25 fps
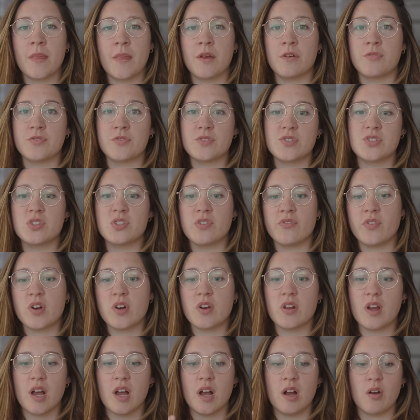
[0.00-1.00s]
First of
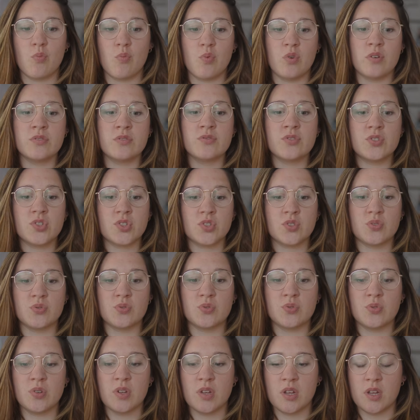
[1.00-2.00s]
all, I want
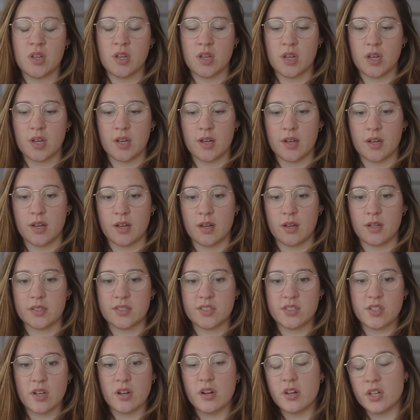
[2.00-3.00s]
to
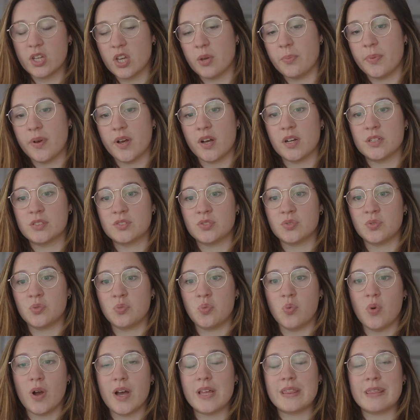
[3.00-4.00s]
talk about
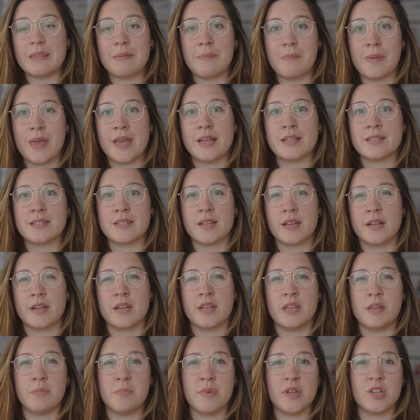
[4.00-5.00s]
what makes an
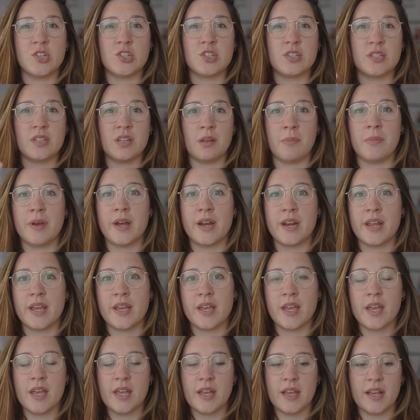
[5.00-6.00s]
image
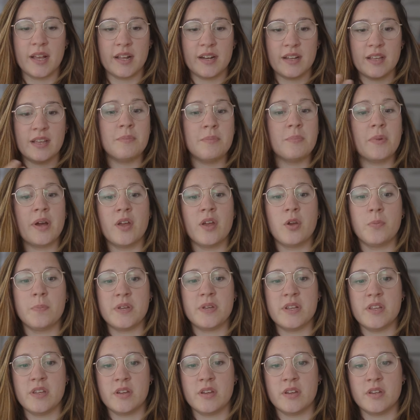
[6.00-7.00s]
cinematic. And in my
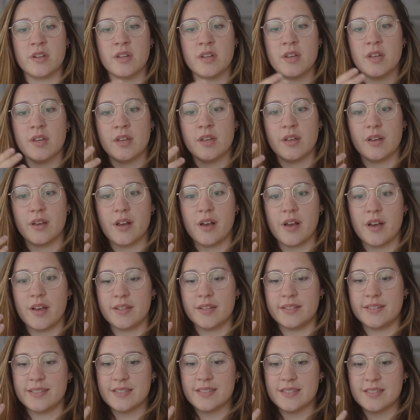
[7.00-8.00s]
opinion,
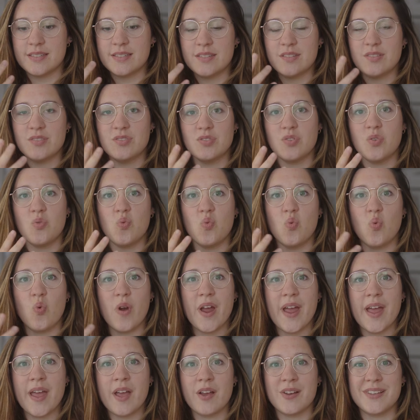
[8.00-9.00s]
this is the
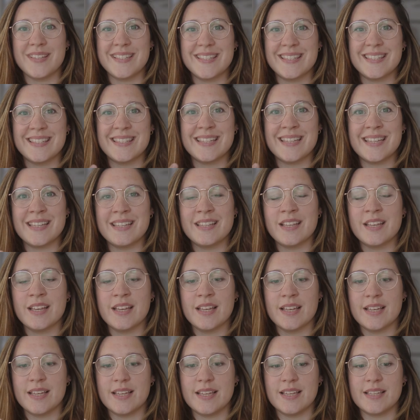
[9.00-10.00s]
way a scene
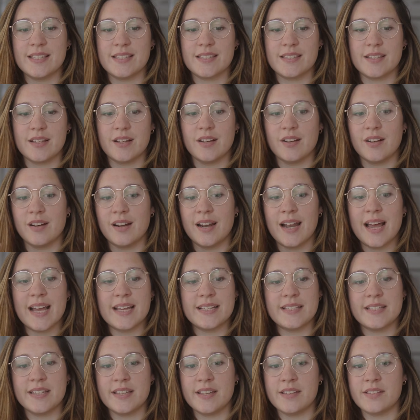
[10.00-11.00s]
is
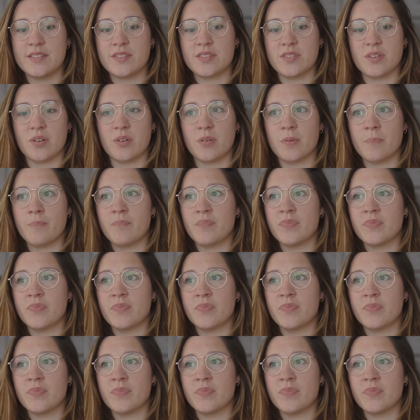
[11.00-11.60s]
lighted. So